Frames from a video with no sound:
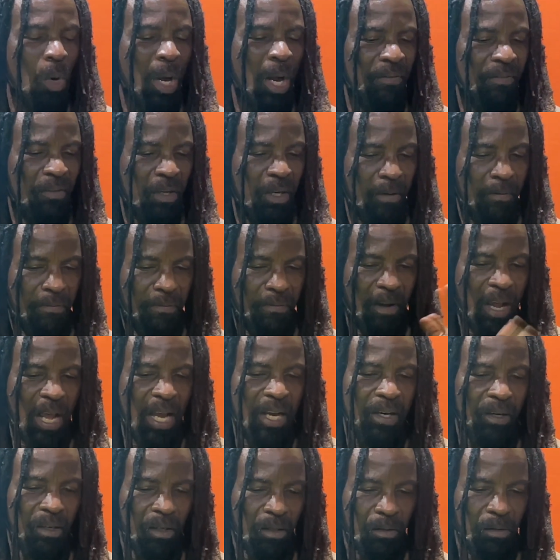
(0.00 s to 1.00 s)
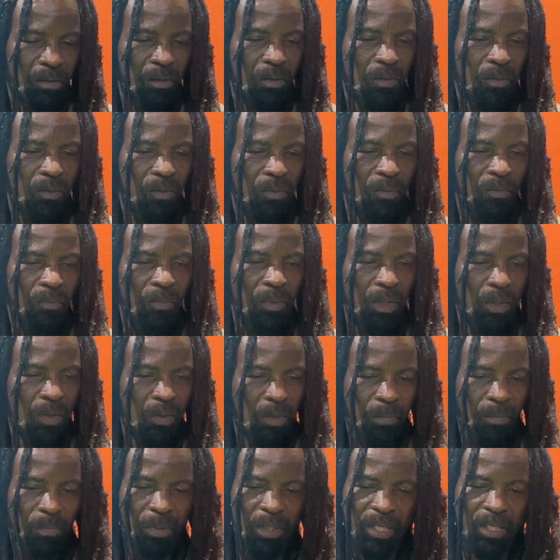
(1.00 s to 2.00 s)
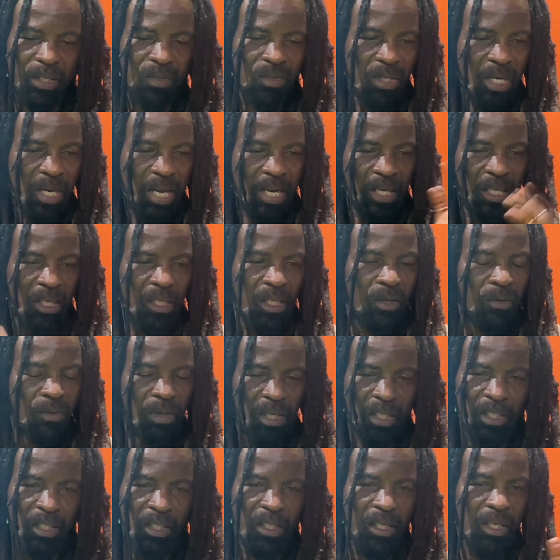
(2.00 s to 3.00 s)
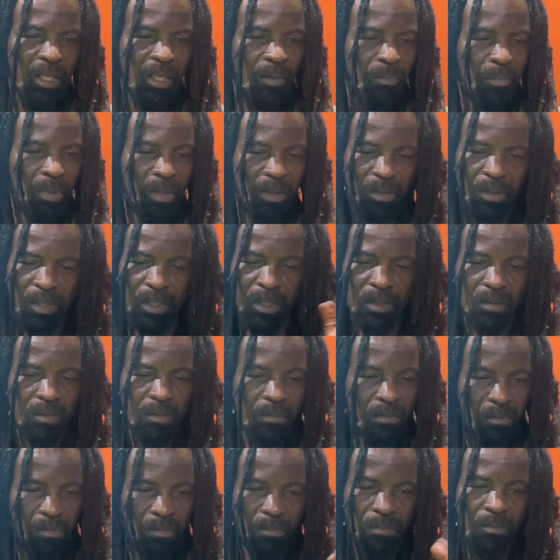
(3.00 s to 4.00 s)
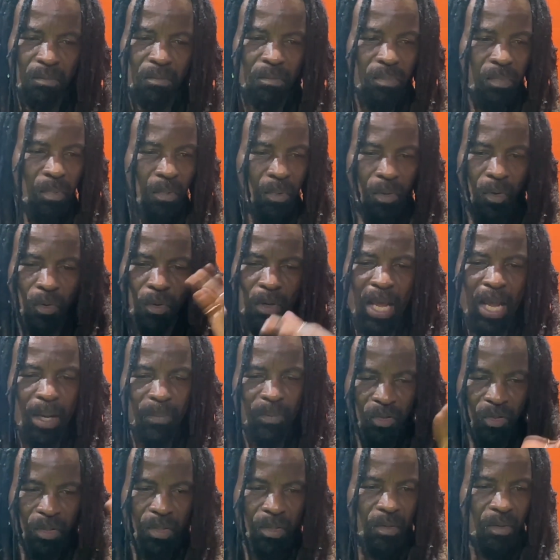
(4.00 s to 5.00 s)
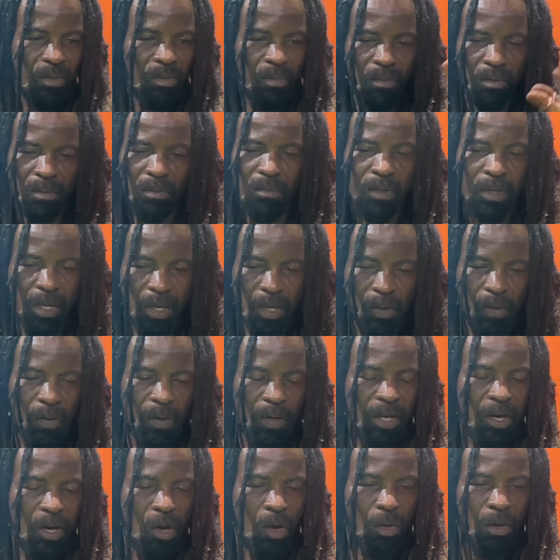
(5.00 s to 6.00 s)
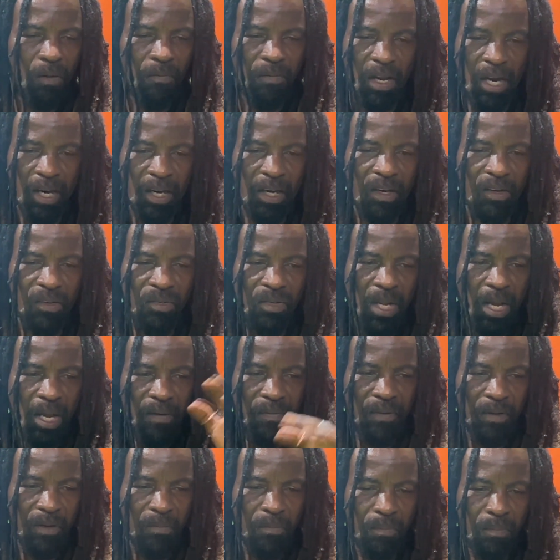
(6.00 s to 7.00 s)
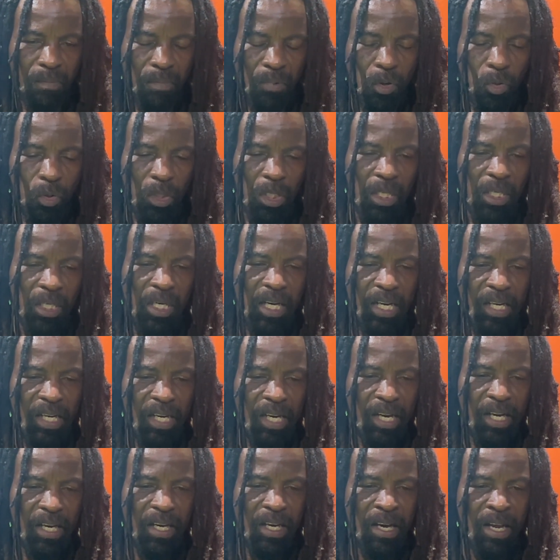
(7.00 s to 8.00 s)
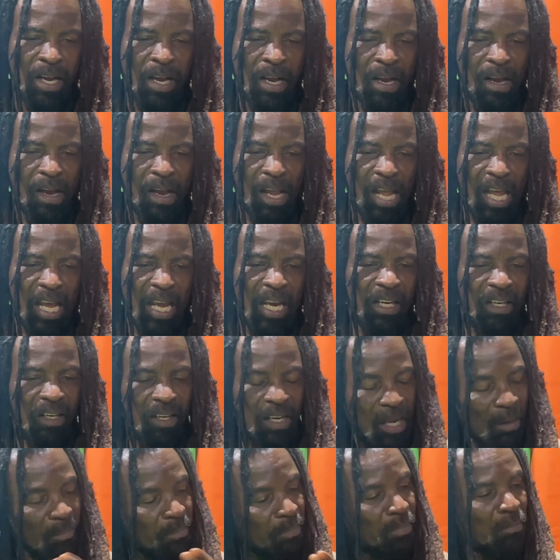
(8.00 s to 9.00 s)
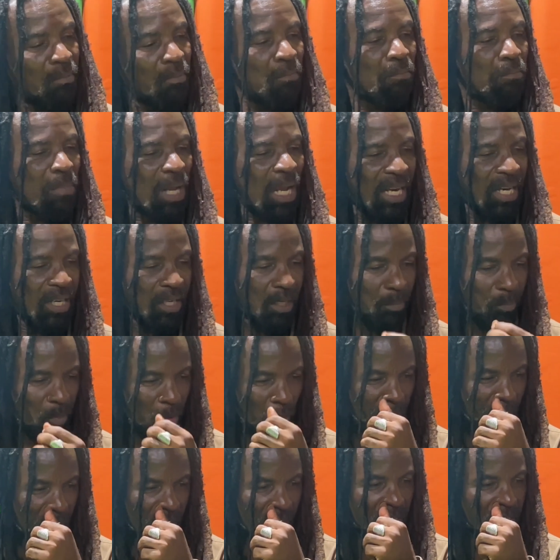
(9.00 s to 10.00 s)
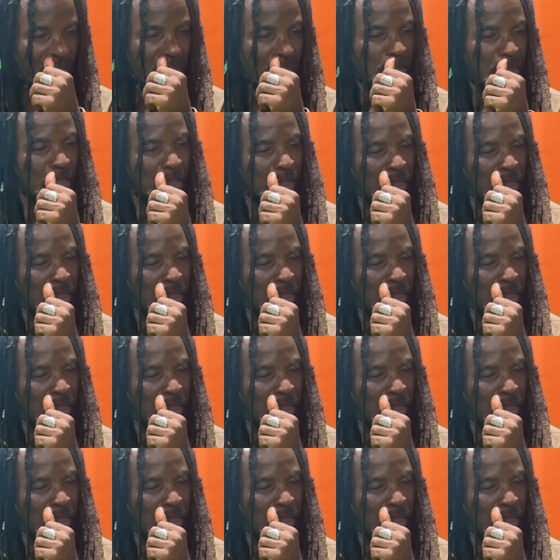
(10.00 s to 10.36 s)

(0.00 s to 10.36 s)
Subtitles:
after the fire, the place, like literally the building collapsed, and all of that kind of stuff. He broke in, and then I ended up buying the property.